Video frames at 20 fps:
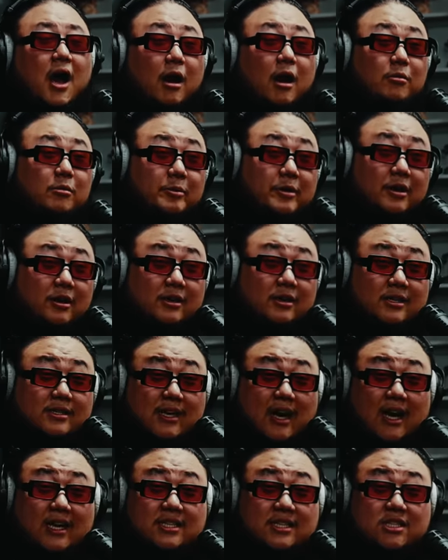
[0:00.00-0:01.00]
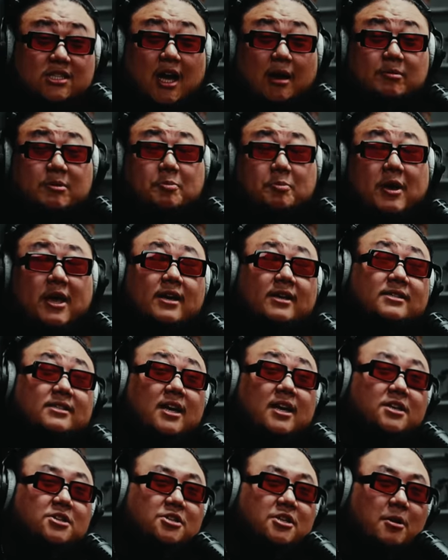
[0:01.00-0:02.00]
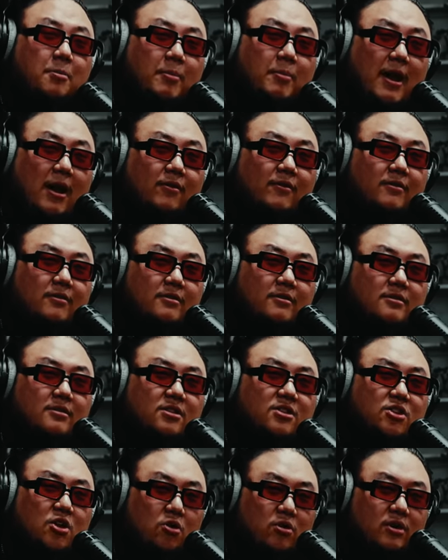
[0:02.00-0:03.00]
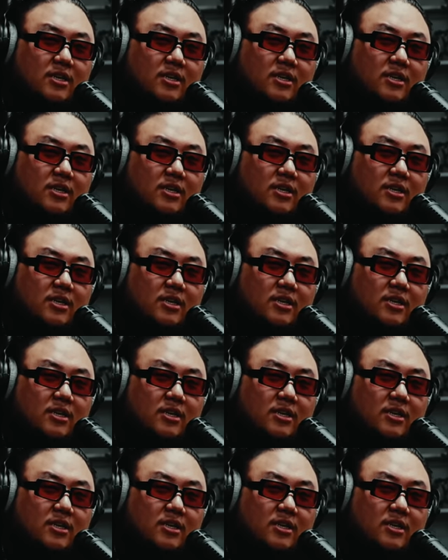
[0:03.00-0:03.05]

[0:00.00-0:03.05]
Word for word: gonna be honest. I stopped paying attention about 30